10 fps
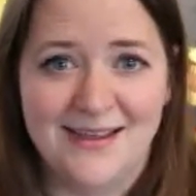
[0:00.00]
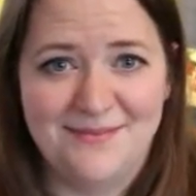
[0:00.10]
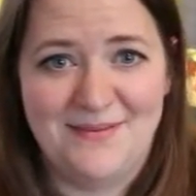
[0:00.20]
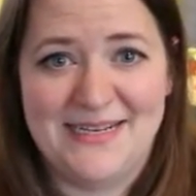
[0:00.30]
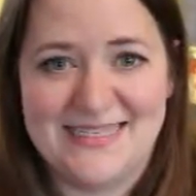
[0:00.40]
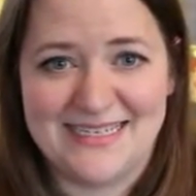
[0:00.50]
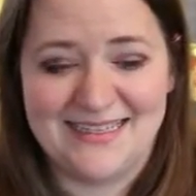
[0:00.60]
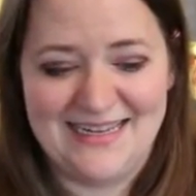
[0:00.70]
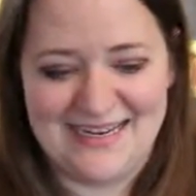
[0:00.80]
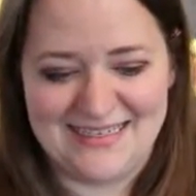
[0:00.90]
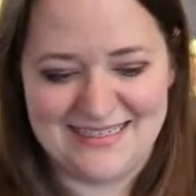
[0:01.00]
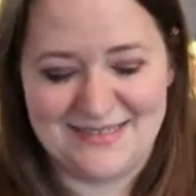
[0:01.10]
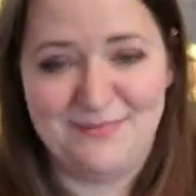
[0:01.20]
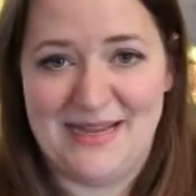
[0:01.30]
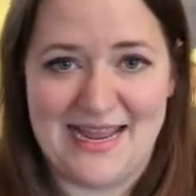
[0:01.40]
Basically, it
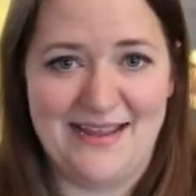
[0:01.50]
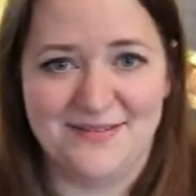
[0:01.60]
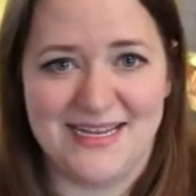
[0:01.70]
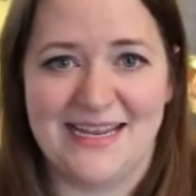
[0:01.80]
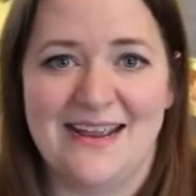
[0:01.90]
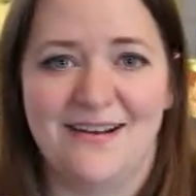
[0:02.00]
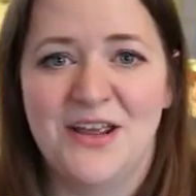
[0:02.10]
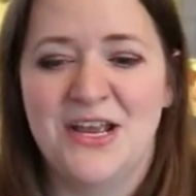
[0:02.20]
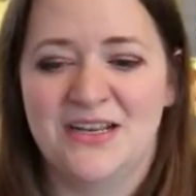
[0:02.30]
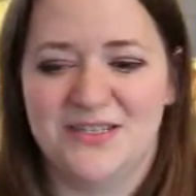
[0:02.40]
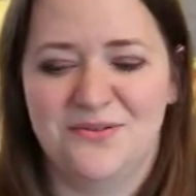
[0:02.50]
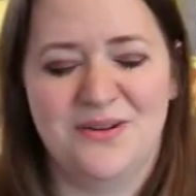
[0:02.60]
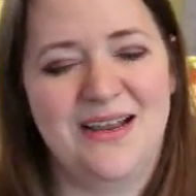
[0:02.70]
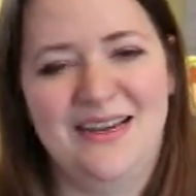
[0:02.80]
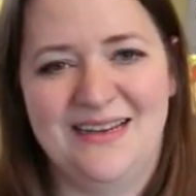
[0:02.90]
just behaves like hair. So
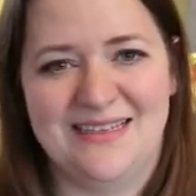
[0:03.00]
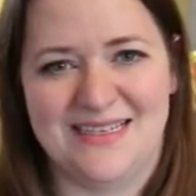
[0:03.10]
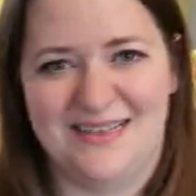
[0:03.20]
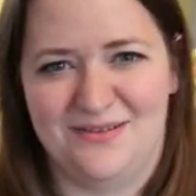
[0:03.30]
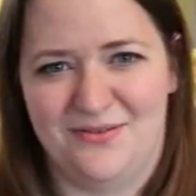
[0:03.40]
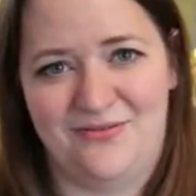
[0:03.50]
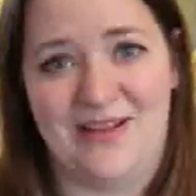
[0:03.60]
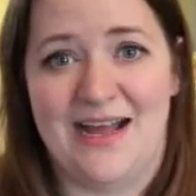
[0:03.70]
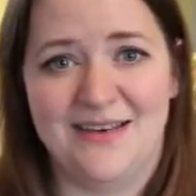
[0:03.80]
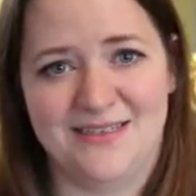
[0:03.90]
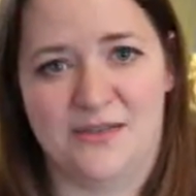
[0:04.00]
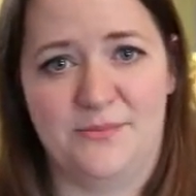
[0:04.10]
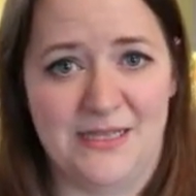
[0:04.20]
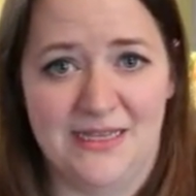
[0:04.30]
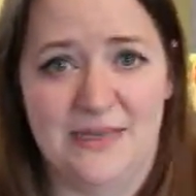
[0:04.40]
it's a little flat, it's a little
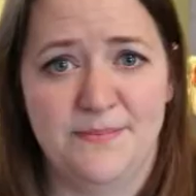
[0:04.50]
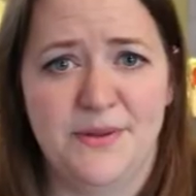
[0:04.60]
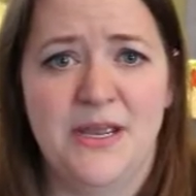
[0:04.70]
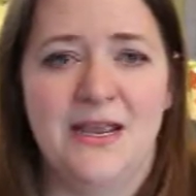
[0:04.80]
bit limp.